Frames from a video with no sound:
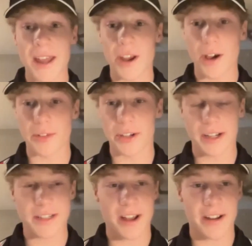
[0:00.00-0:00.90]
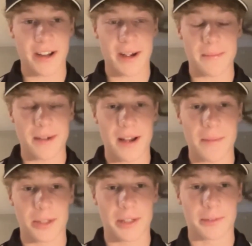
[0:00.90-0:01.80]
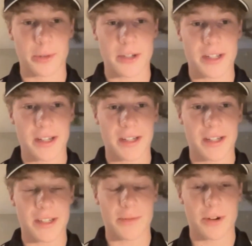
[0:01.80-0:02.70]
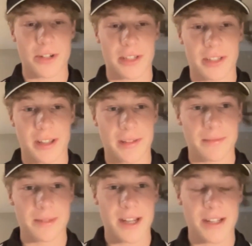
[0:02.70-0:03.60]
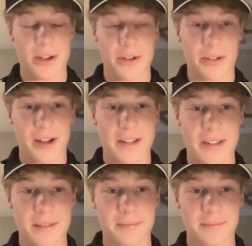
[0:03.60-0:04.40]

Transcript: no, very exciting. I'm looking forward to watching the Daytona race.